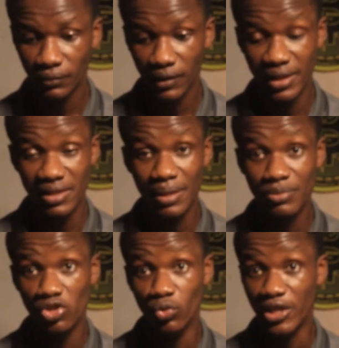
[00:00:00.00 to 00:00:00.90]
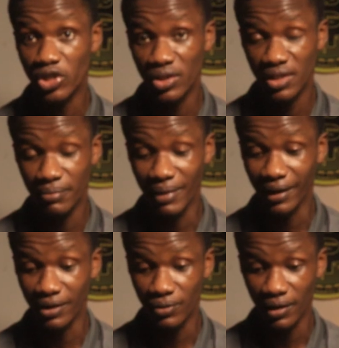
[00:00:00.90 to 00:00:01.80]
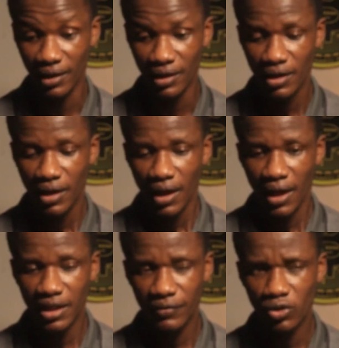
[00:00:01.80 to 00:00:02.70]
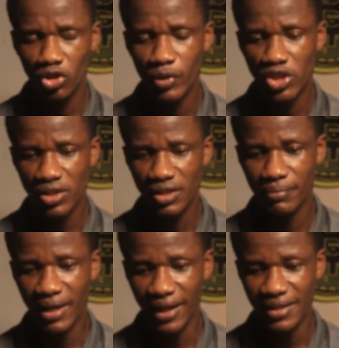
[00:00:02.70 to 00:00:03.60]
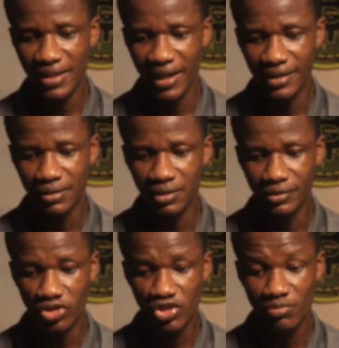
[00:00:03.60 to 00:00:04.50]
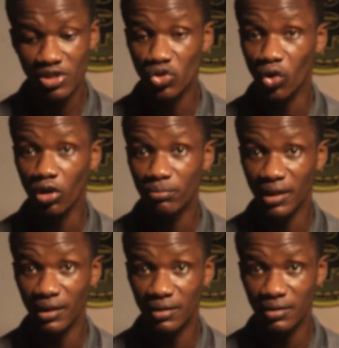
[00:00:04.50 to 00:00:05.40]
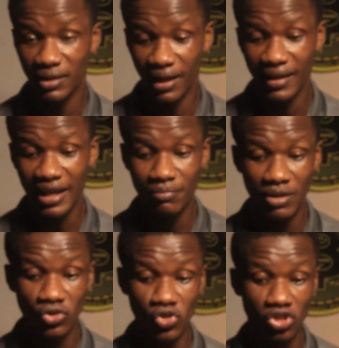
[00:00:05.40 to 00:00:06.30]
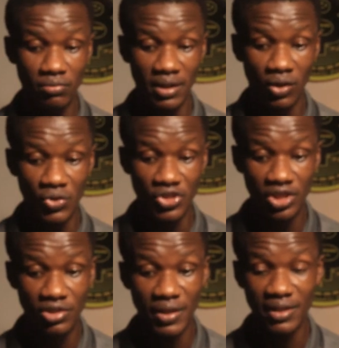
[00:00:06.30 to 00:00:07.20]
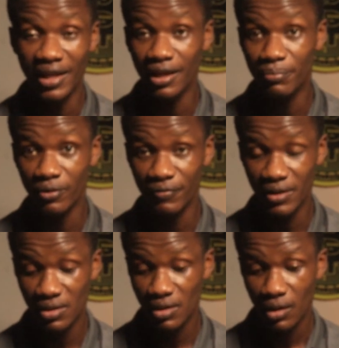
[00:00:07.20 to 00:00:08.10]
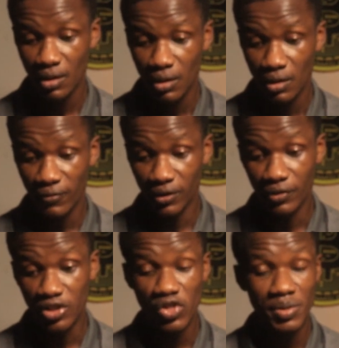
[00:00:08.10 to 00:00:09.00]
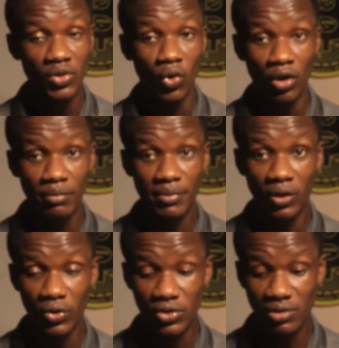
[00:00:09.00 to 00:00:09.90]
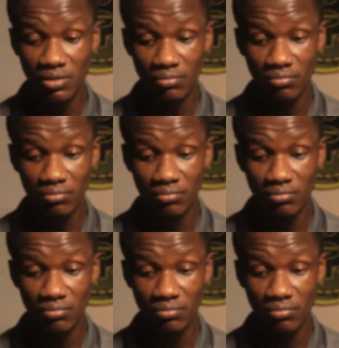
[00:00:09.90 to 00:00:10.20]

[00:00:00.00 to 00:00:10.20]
except you were shorting the market, okay? And even though you were shorting the market and retracement should come in, then that means you should be considering taking profit for the retracement to come in, because